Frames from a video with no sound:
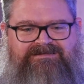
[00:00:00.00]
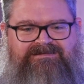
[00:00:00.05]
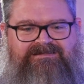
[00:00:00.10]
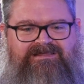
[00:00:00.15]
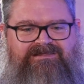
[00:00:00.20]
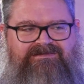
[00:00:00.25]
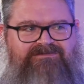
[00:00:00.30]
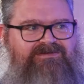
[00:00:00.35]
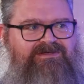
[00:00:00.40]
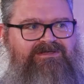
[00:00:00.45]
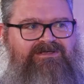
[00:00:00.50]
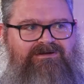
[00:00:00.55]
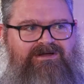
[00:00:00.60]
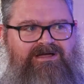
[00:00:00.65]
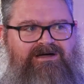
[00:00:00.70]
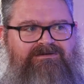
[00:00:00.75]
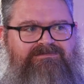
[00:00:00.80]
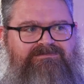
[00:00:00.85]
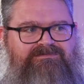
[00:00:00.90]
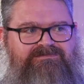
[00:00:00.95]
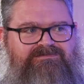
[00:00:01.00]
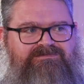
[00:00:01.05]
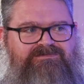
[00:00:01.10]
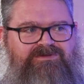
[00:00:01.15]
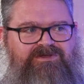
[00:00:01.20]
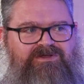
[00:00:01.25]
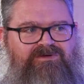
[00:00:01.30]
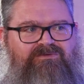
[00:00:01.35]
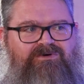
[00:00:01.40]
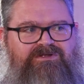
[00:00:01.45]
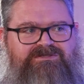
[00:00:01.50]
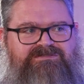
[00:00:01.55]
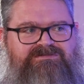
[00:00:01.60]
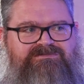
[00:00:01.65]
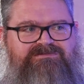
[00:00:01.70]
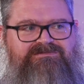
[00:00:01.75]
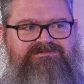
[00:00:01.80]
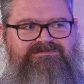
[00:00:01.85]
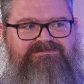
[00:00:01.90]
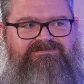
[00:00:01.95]
and figure out,
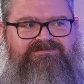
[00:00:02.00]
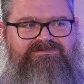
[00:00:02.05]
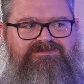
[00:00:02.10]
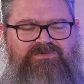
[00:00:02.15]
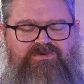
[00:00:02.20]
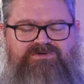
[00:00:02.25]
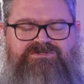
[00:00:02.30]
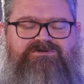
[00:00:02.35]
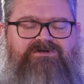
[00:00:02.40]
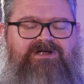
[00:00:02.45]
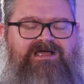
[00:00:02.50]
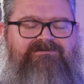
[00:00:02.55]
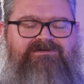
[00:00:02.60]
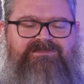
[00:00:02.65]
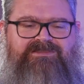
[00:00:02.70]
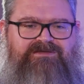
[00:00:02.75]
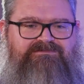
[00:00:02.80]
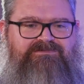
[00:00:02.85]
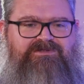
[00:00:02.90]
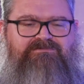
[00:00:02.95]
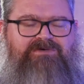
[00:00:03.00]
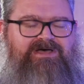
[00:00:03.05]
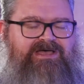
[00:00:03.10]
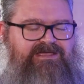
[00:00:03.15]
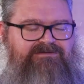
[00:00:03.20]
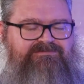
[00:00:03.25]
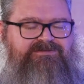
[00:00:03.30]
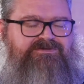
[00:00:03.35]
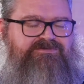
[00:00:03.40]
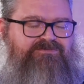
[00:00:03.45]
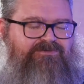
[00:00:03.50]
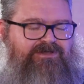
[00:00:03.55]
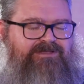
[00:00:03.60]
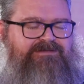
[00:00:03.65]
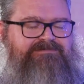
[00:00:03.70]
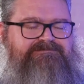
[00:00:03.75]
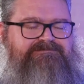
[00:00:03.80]
what's driving them to behave this way.